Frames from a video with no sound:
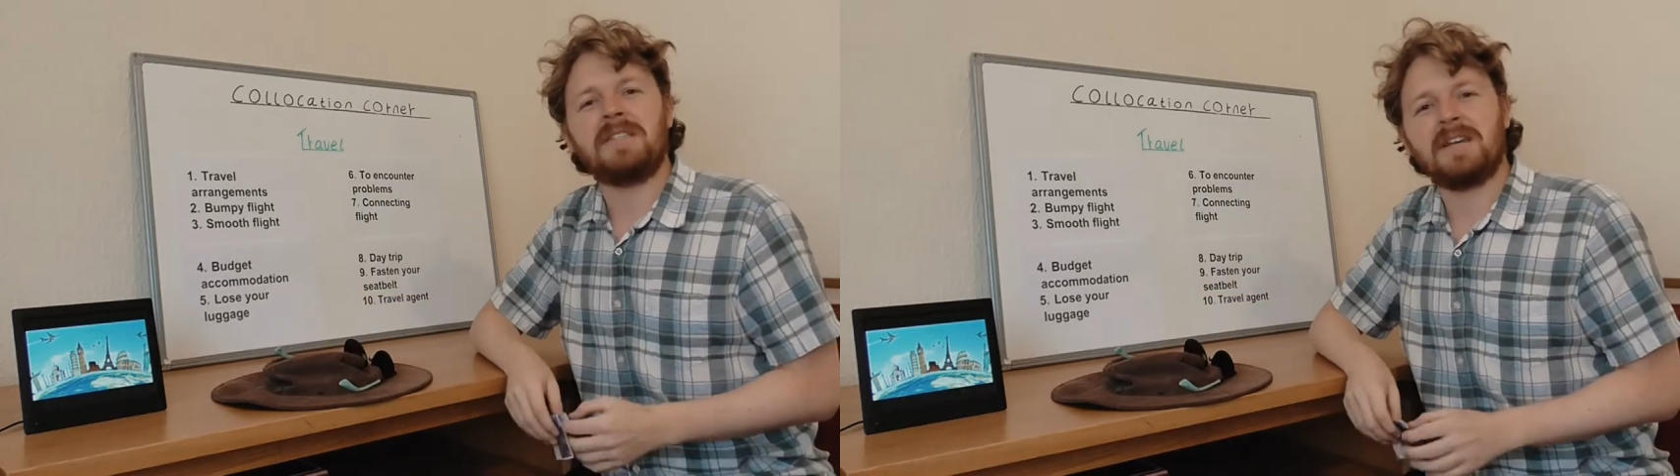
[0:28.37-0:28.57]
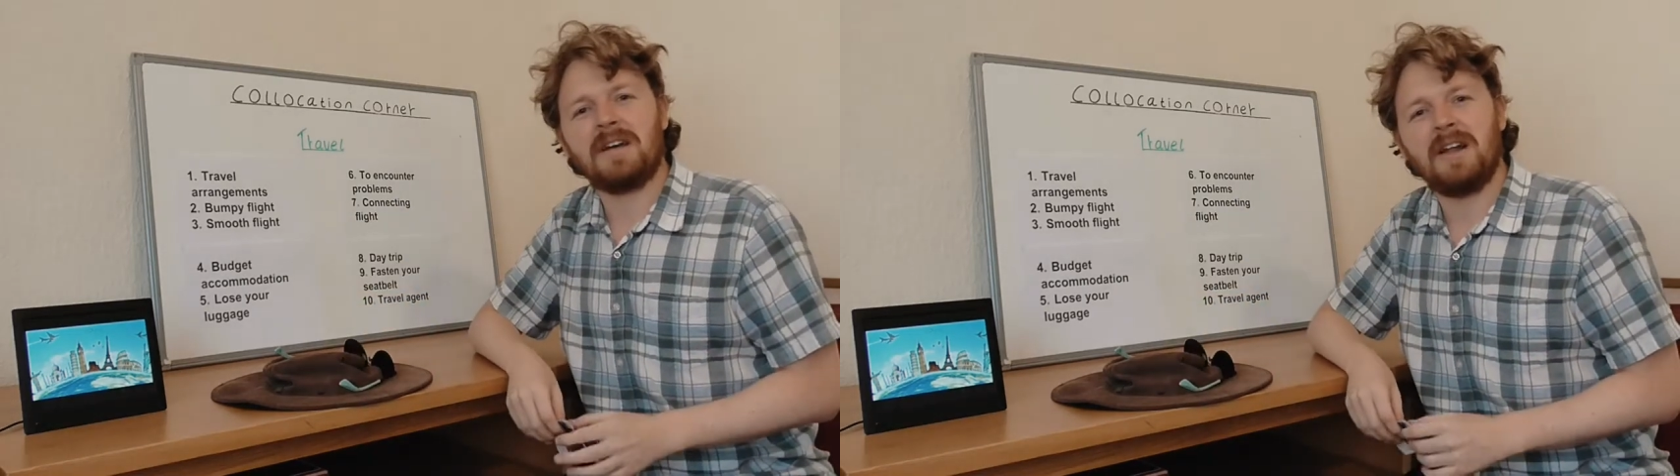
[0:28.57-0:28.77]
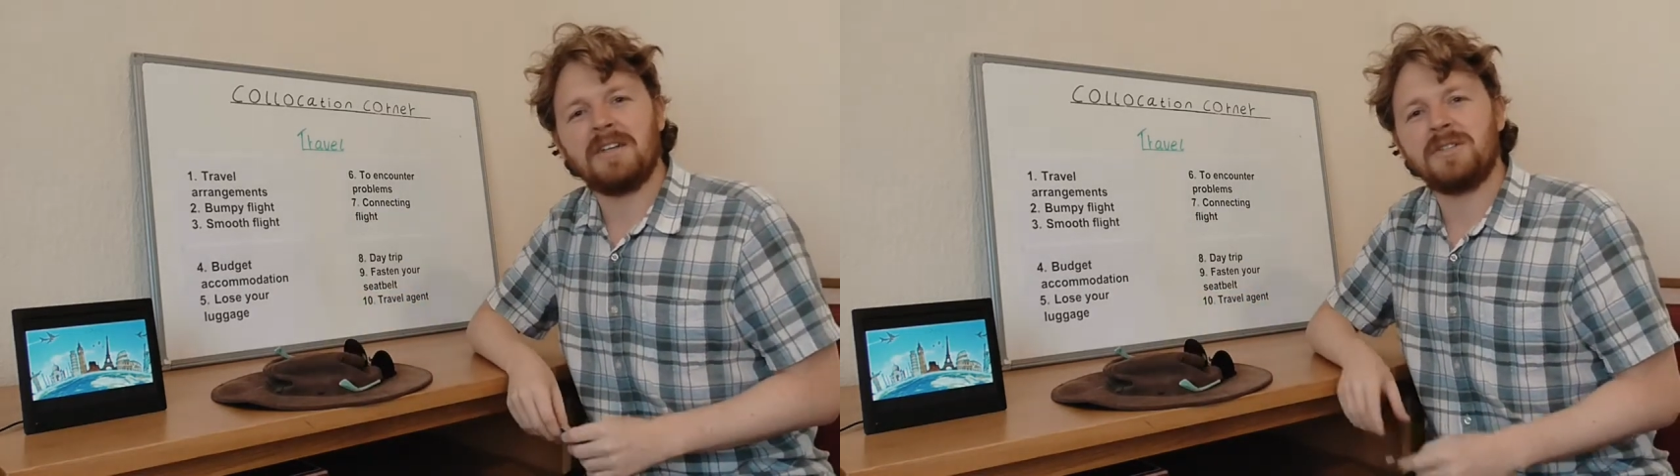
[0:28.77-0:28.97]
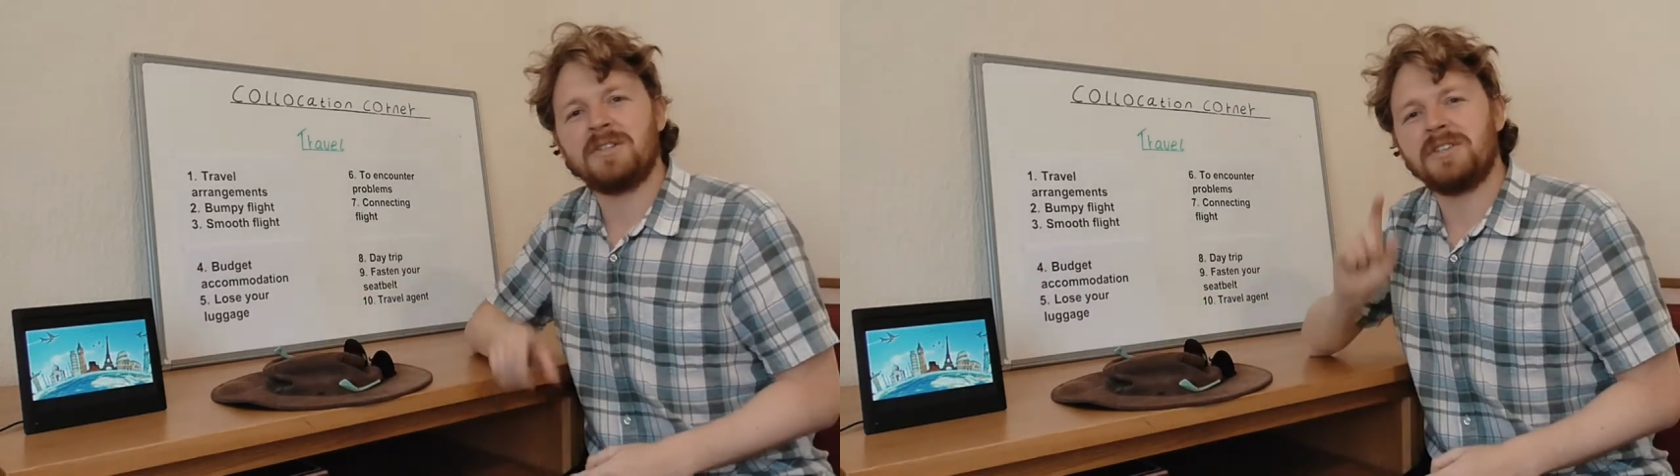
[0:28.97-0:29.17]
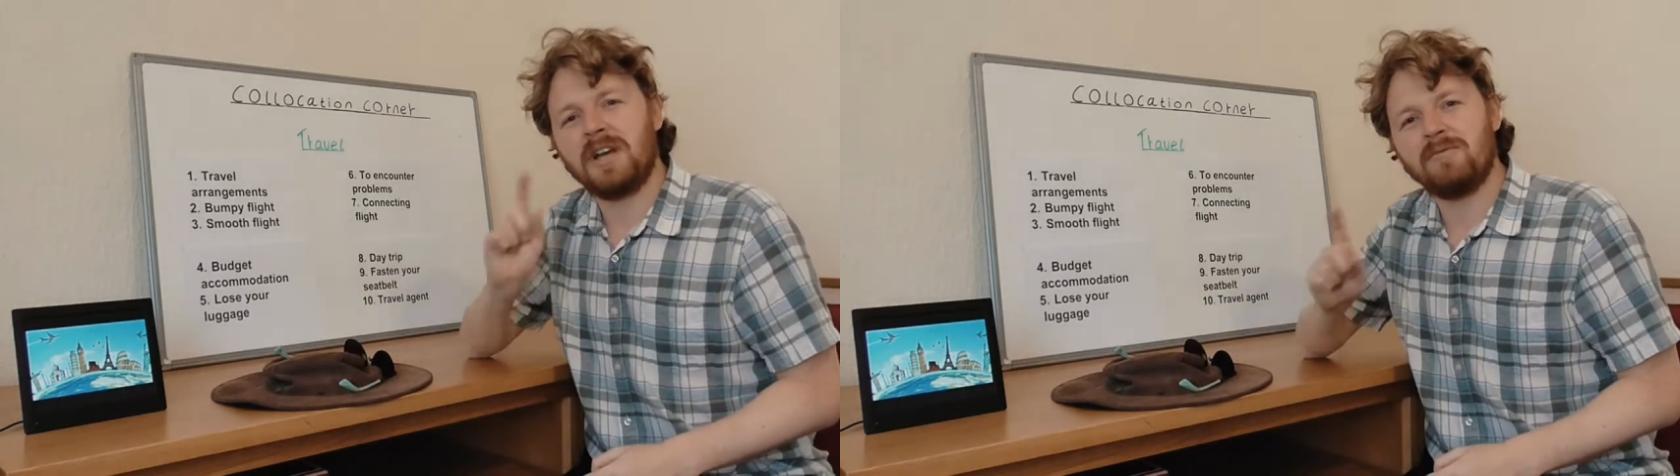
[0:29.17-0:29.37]
sunglasses
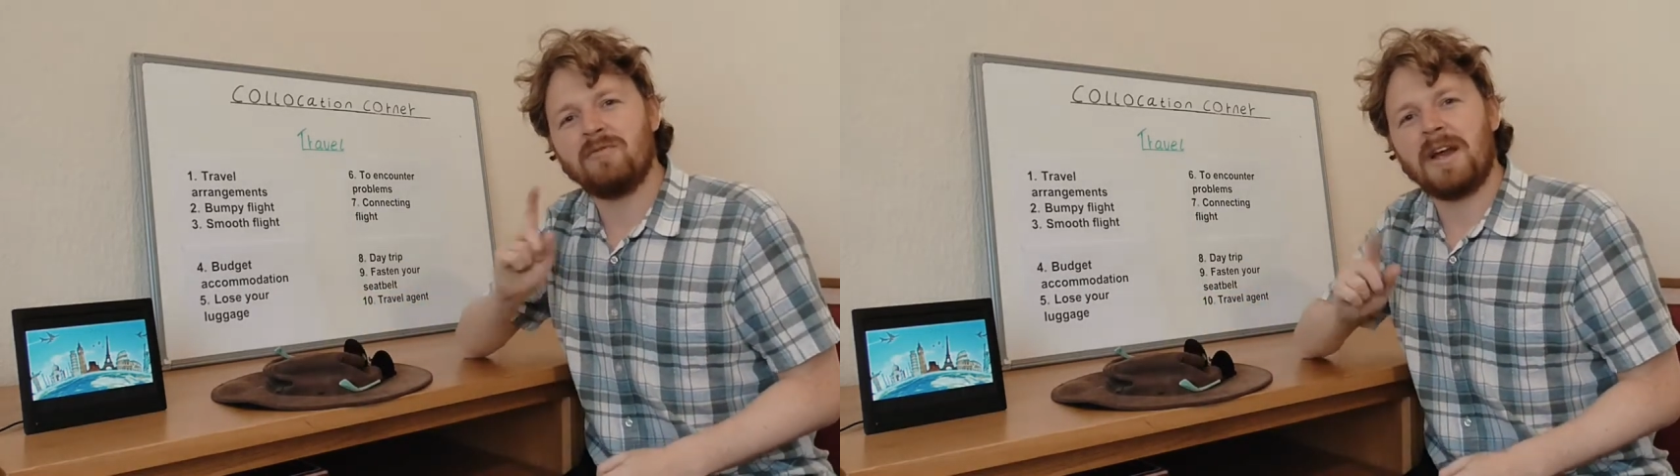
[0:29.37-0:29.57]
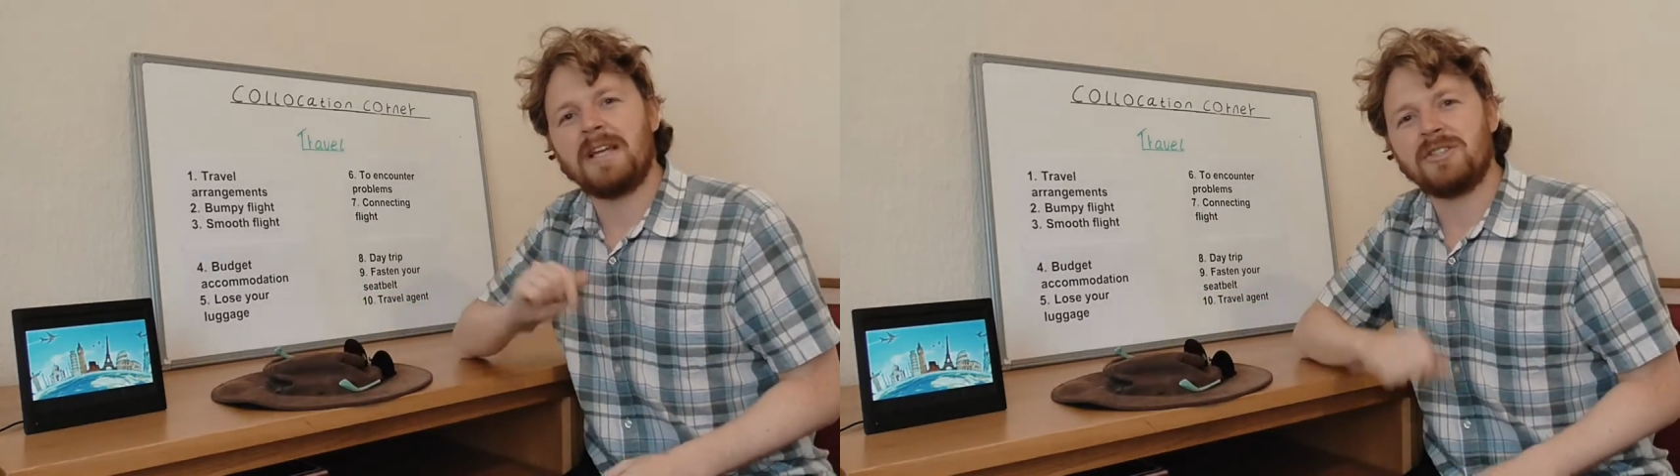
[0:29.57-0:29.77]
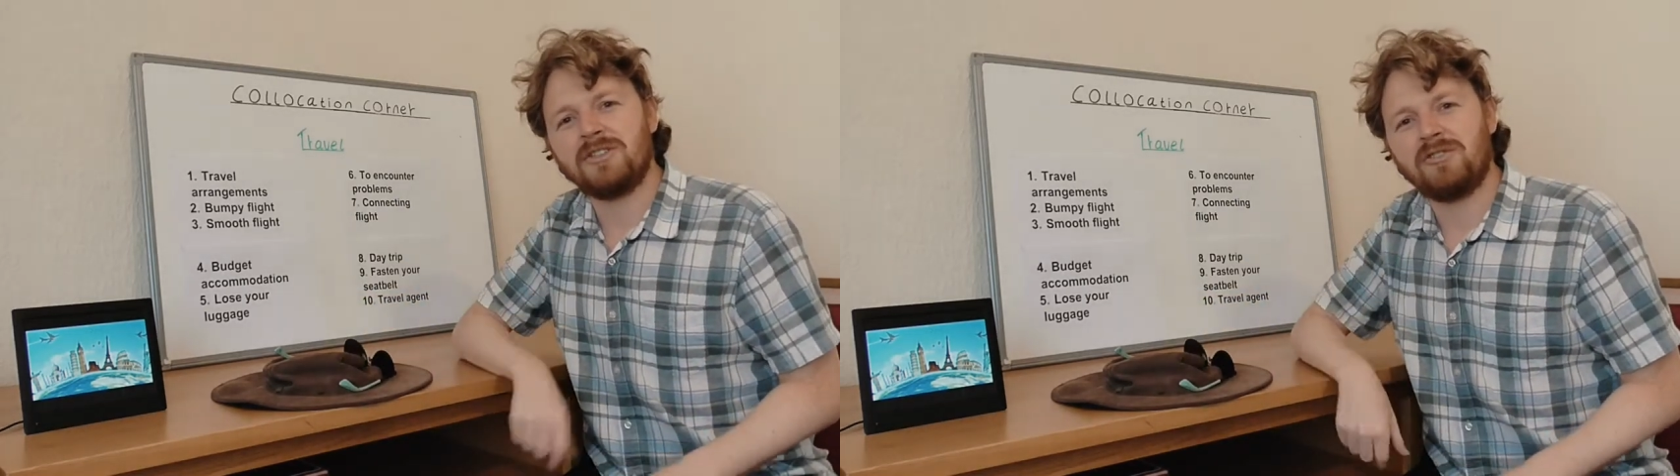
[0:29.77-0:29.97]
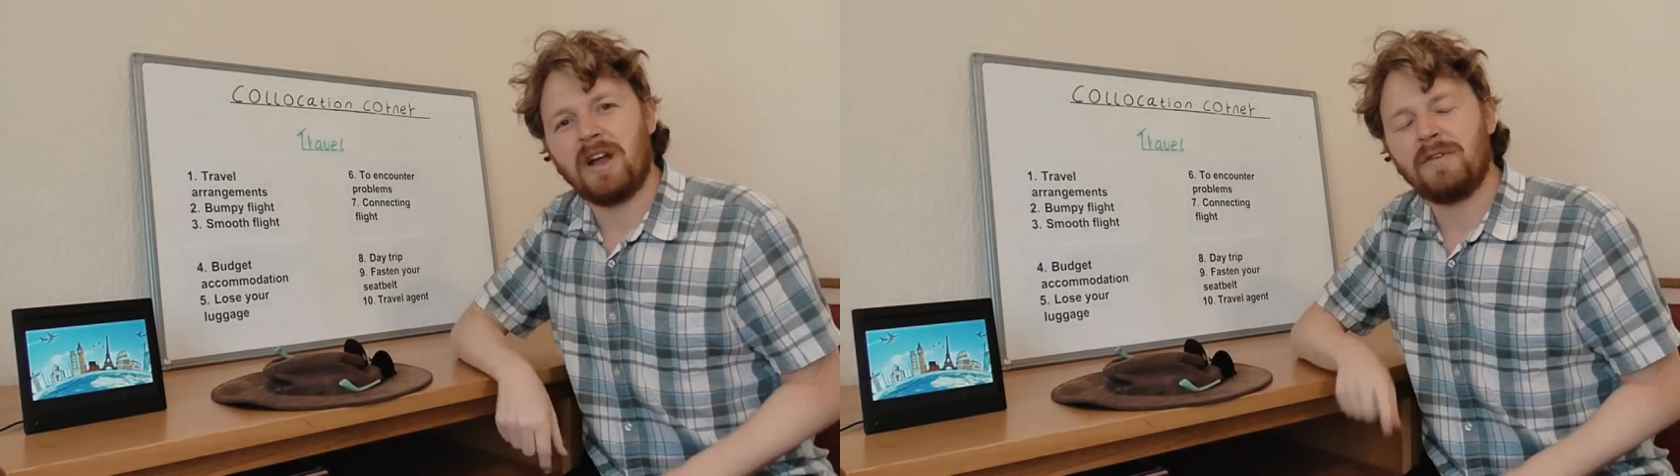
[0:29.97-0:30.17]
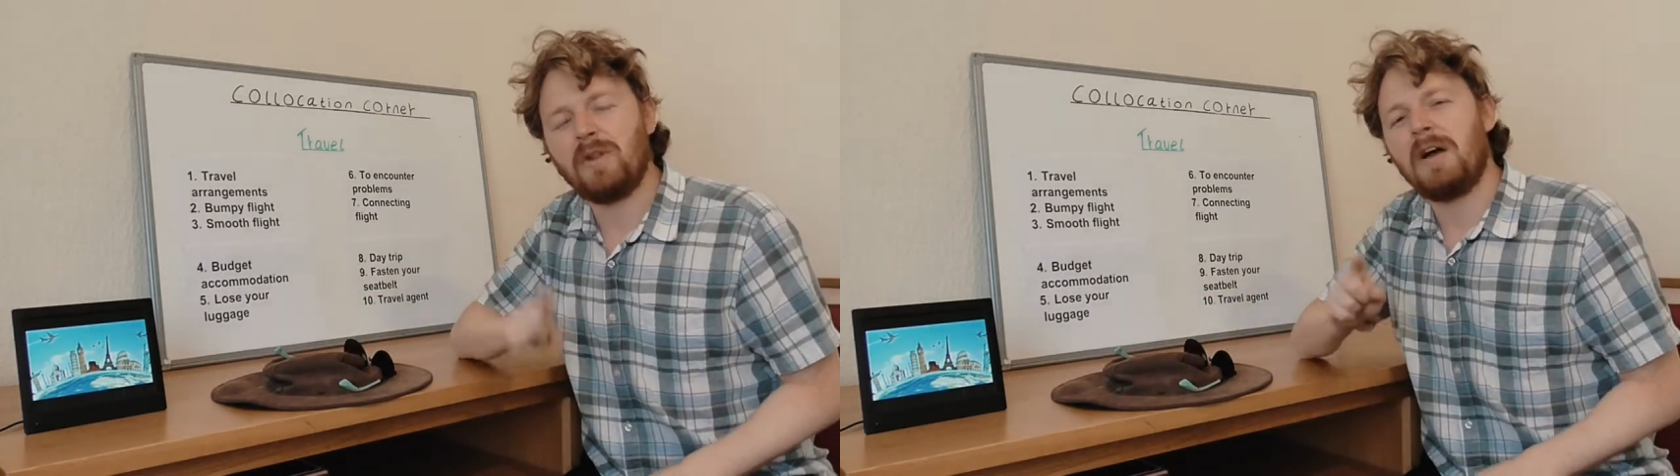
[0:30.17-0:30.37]
because I'm ready to
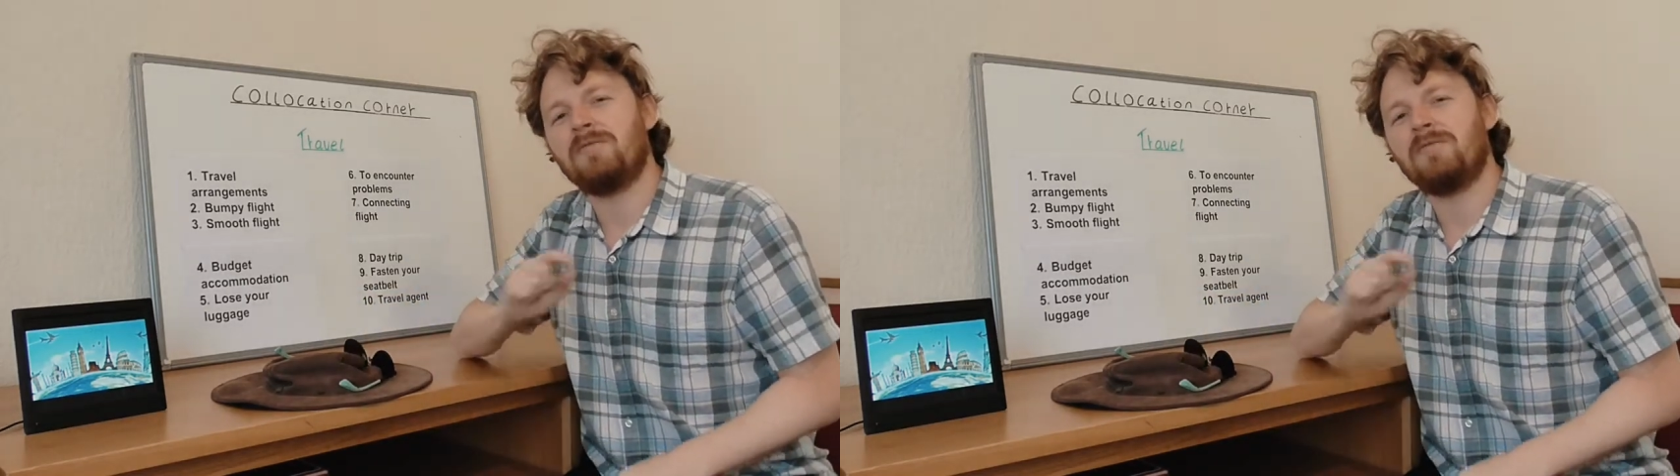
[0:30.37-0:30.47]
travel.